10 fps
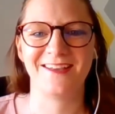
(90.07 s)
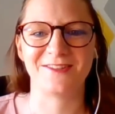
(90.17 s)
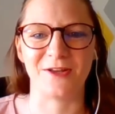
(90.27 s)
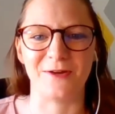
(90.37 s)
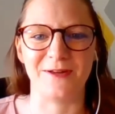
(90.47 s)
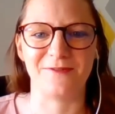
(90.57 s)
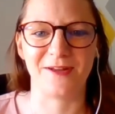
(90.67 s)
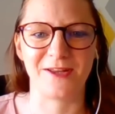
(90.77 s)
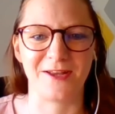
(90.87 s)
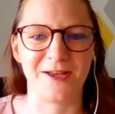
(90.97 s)
So if
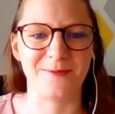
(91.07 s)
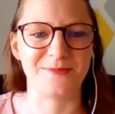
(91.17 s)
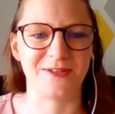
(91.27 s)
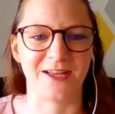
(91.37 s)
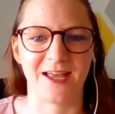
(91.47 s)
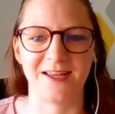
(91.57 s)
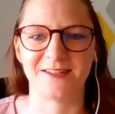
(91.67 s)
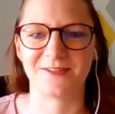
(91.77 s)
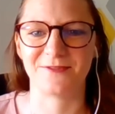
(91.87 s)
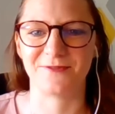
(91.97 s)
I could come to
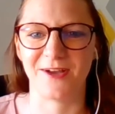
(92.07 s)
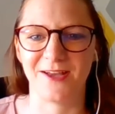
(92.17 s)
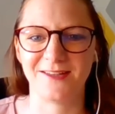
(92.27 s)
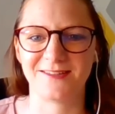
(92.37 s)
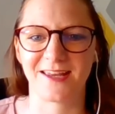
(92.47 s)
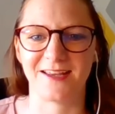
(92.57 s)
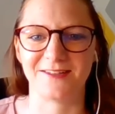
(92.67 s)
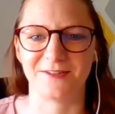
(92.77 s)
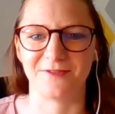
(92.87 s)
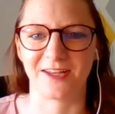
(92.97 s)
Gijs first,
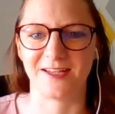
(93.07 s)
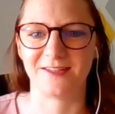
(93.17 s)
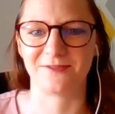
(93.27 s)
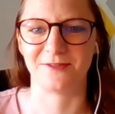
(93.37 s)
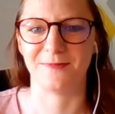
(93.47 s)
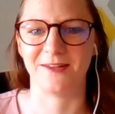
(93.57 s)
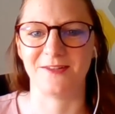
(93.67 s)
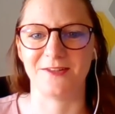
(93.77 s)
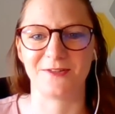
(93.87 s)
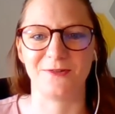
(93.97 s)
Gijs de Vries from
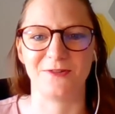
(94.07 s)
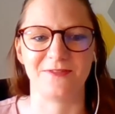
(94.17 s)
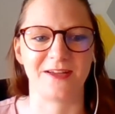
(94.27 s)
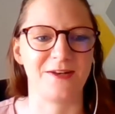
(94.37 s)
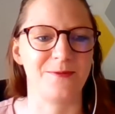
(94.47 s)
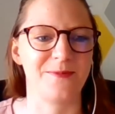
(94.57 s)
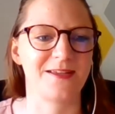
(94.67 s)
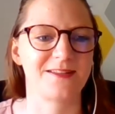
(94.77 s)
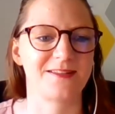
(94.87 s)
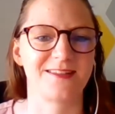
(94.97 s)
London School of
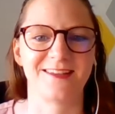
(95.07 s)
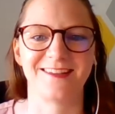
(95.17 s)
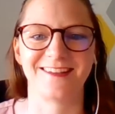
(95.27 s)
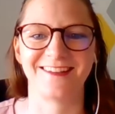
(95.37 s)
Economics.